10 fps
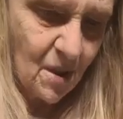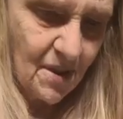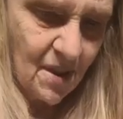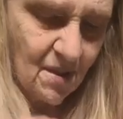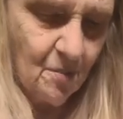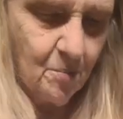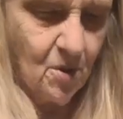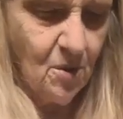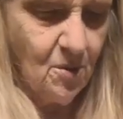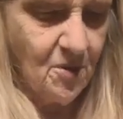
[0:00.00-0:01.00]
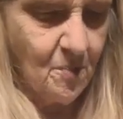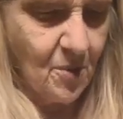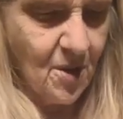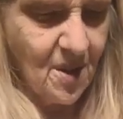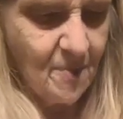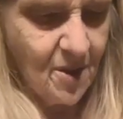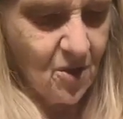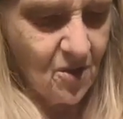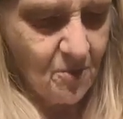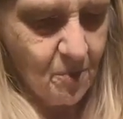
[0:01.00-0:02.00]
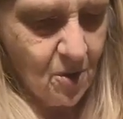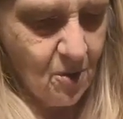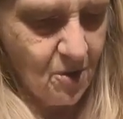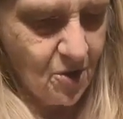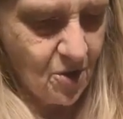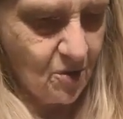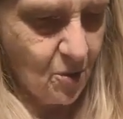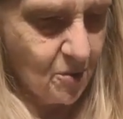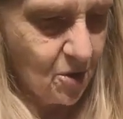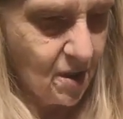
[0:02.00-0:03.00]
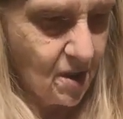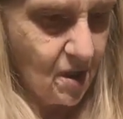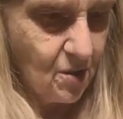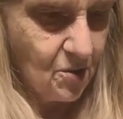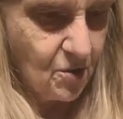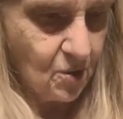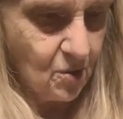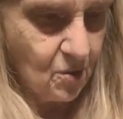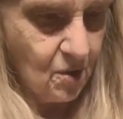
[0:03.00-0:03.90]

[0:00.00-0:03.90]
I think the blue is pretty because blue is normally coastal.